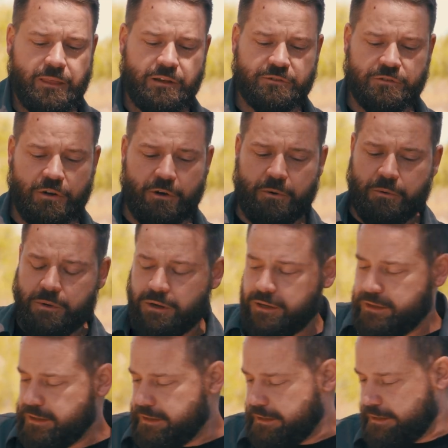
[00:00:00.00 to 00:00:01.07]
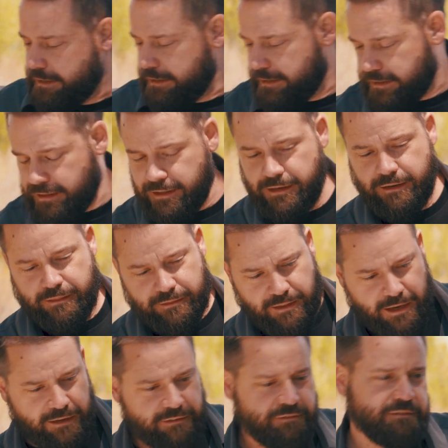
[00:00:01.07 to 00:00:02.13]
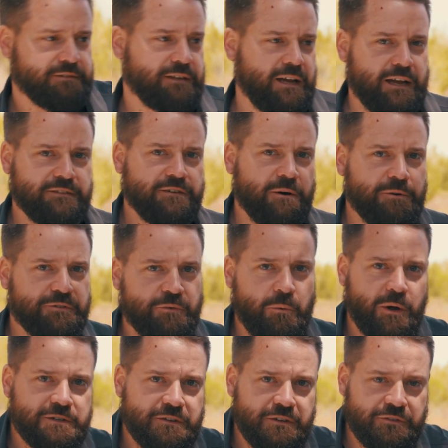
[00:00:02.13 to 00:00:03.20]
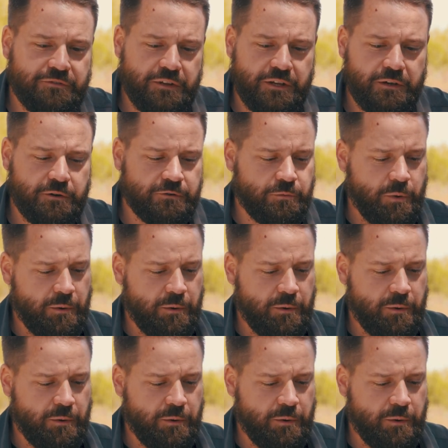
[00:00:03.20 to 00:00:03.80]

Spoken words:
So thanks as always for watching these videos.